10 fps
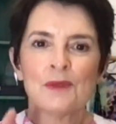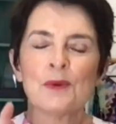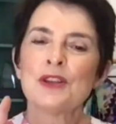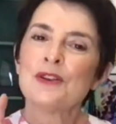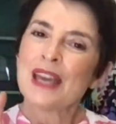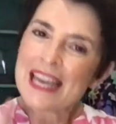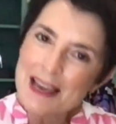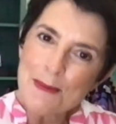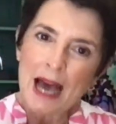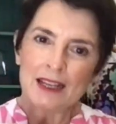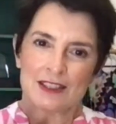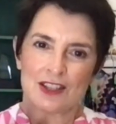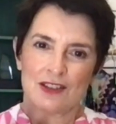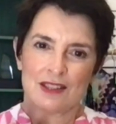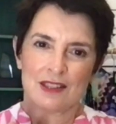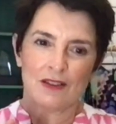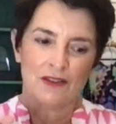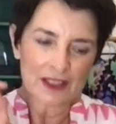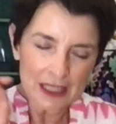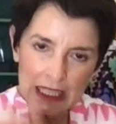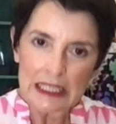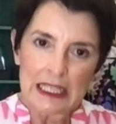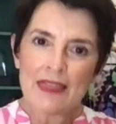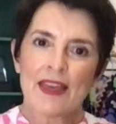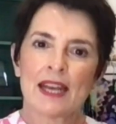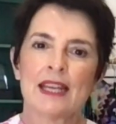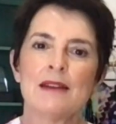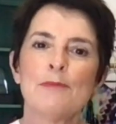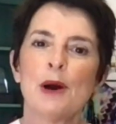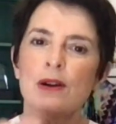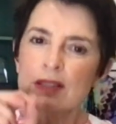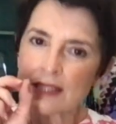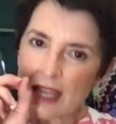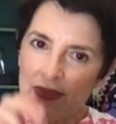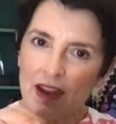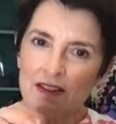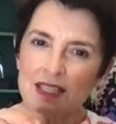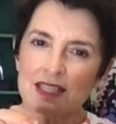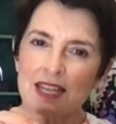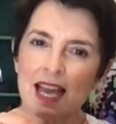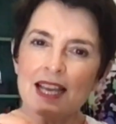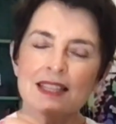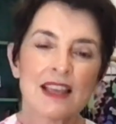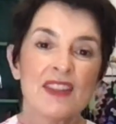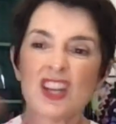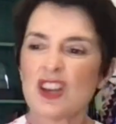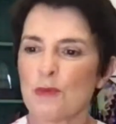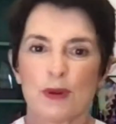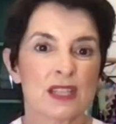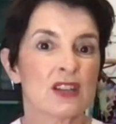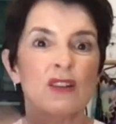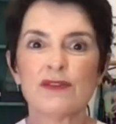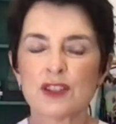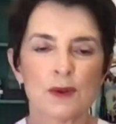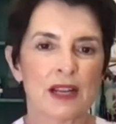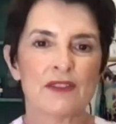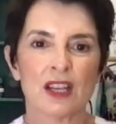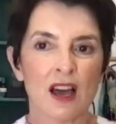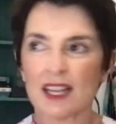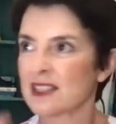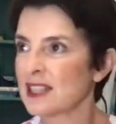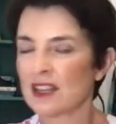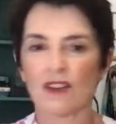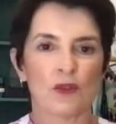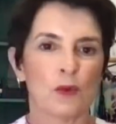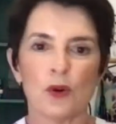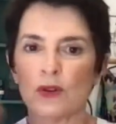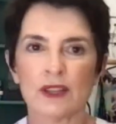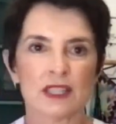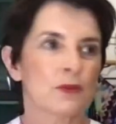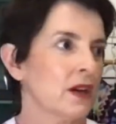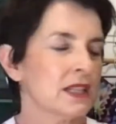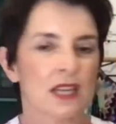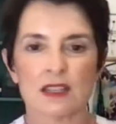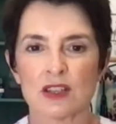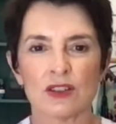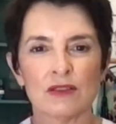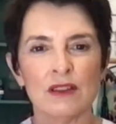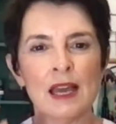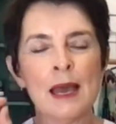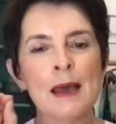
When you email it to yourself, in that inbox, and there it stays, and then you can print it off, do whatever you like, stick it on the wall. That's what I tend to do.